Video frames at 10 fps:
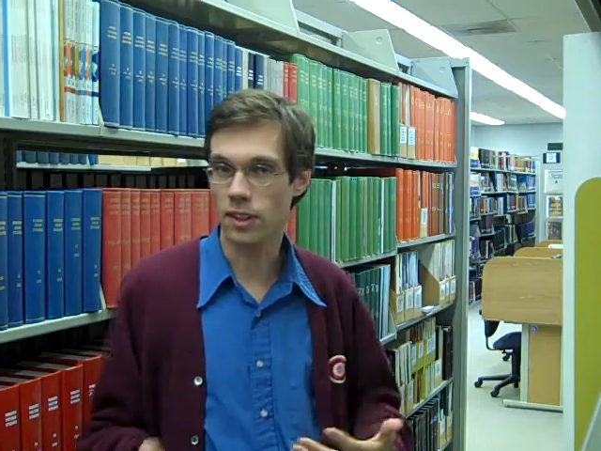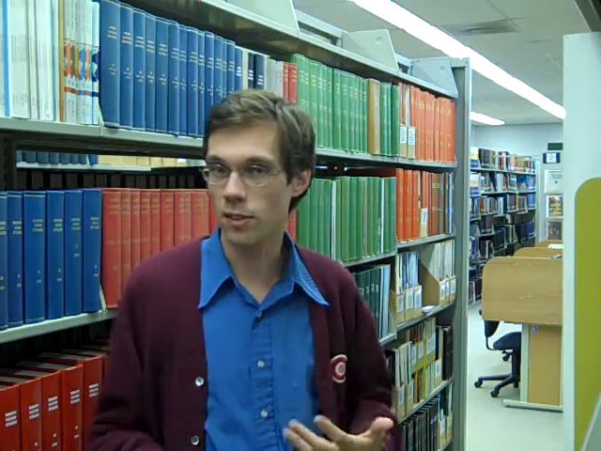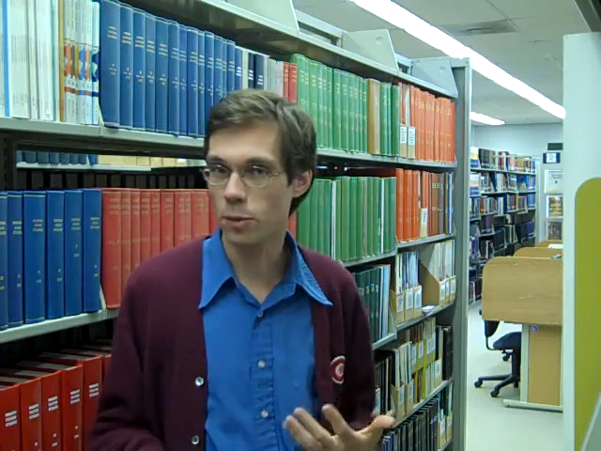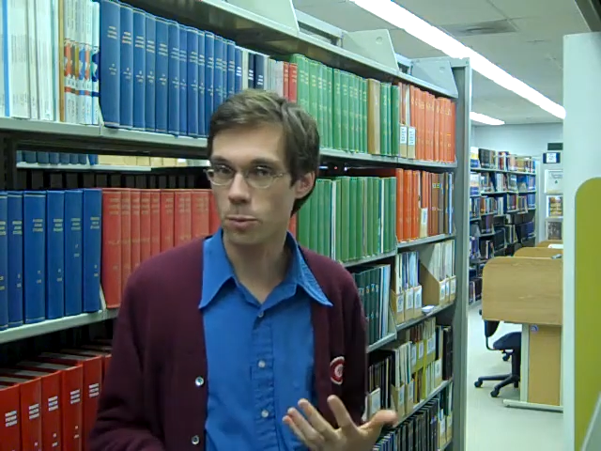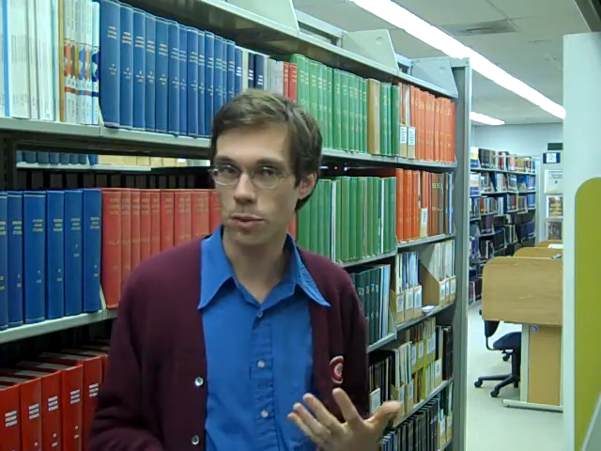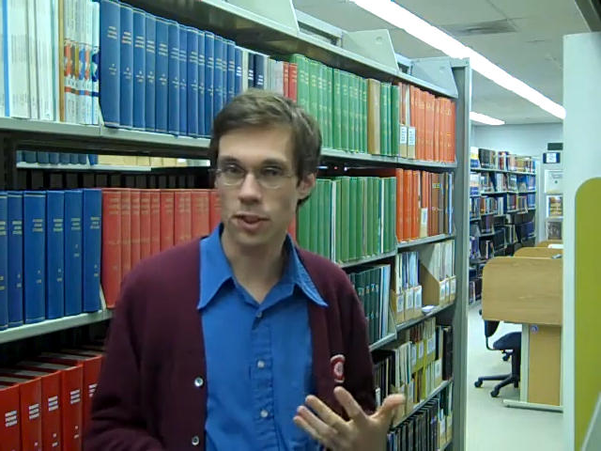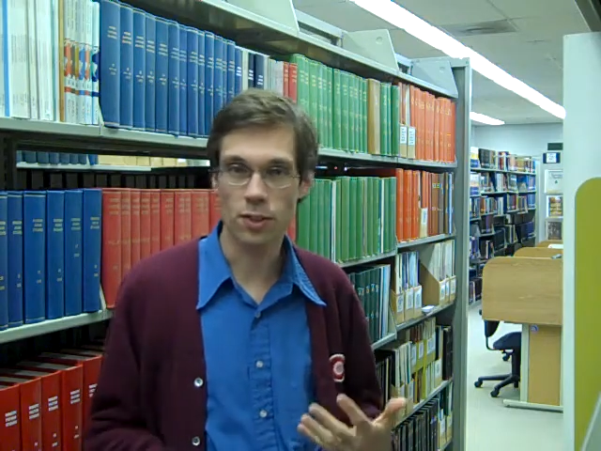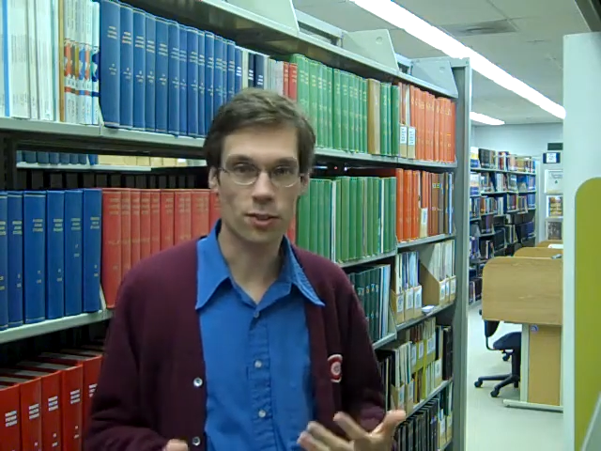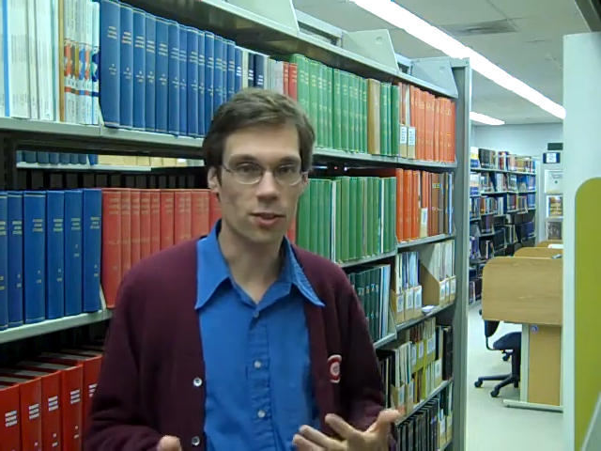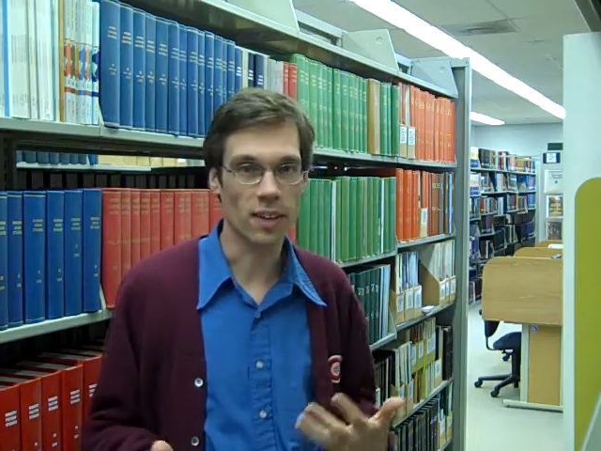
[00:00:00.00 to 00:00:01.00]
a
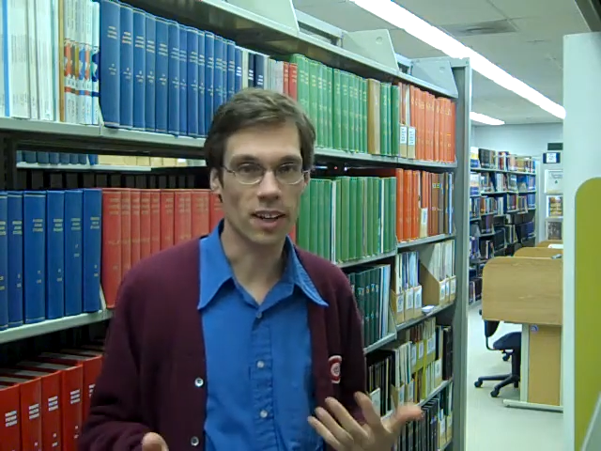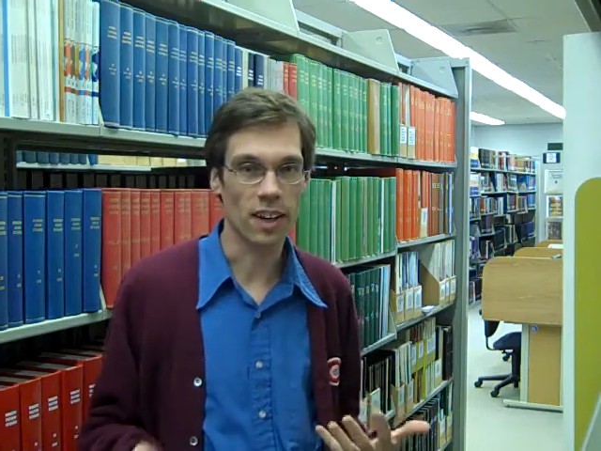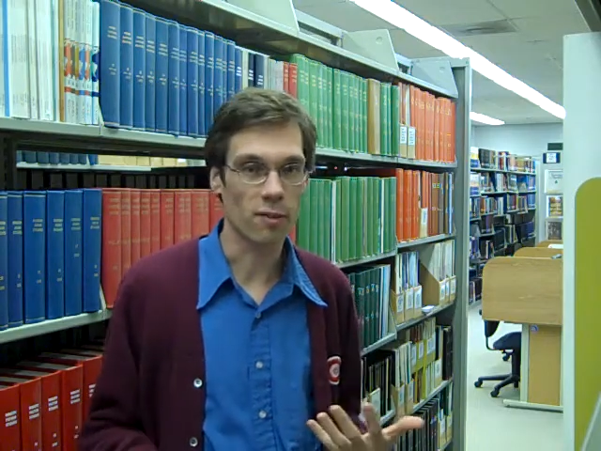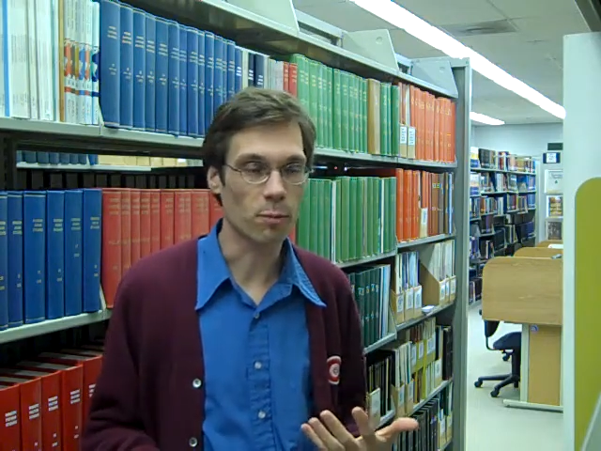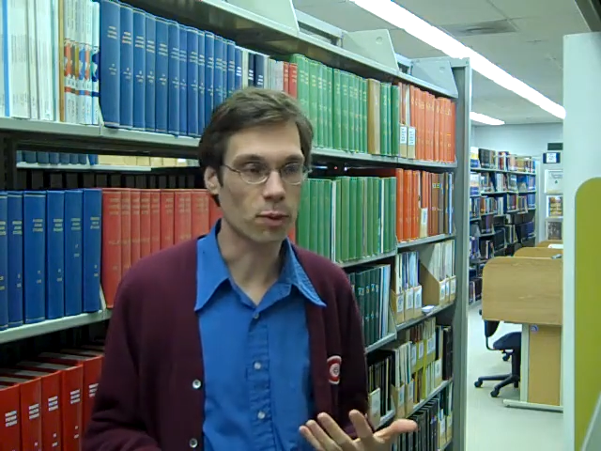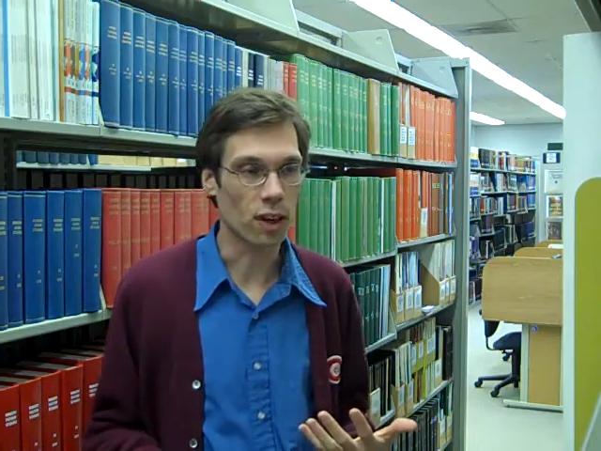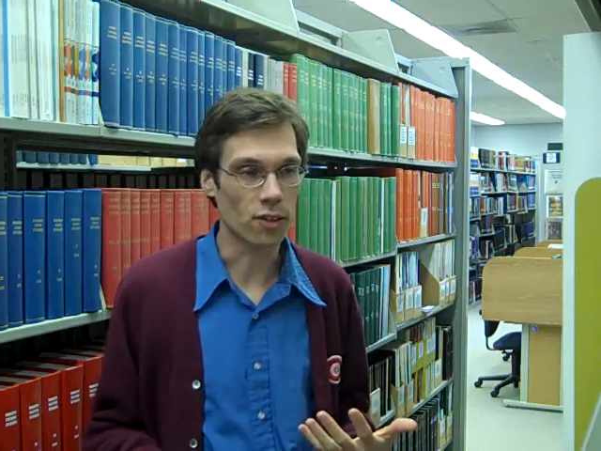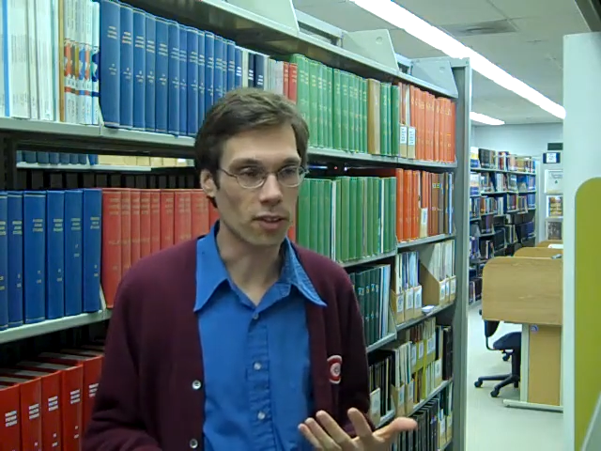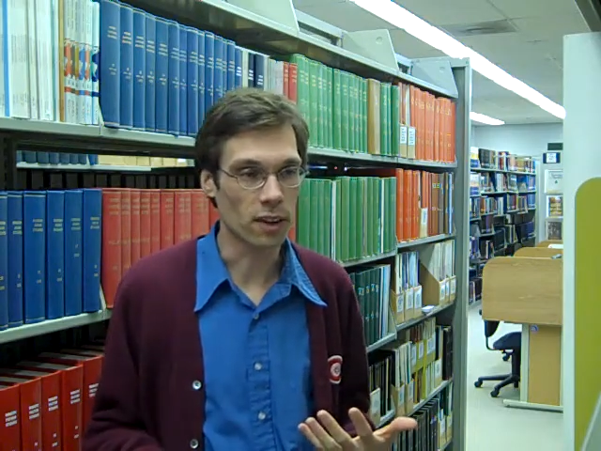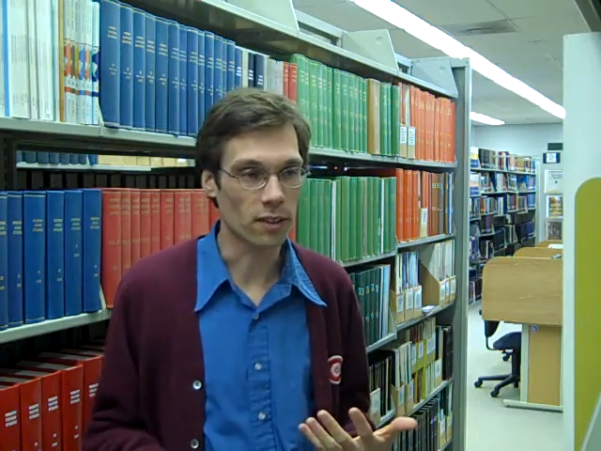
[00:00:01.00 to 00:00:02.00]
speech, any kind of
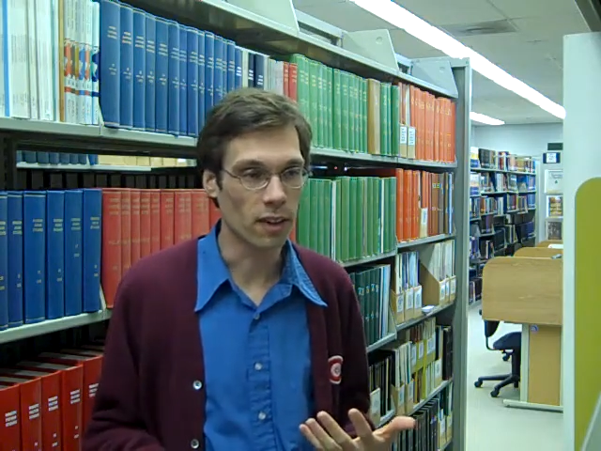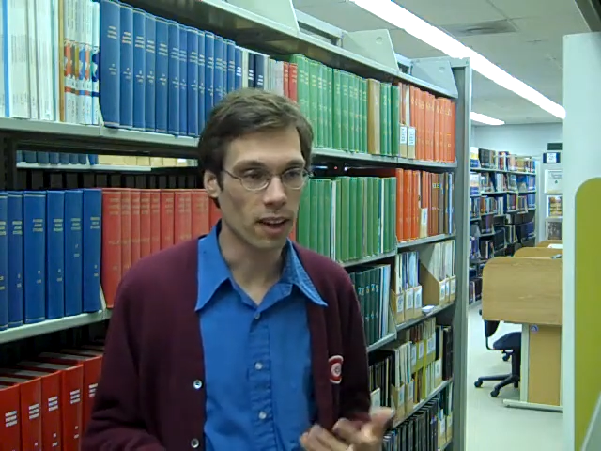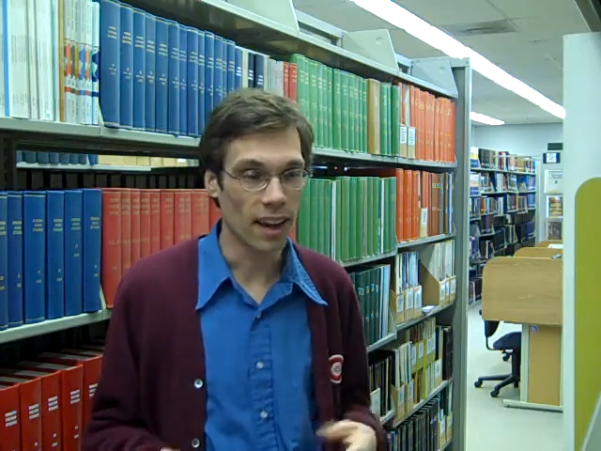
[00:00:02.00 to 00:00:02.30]
project,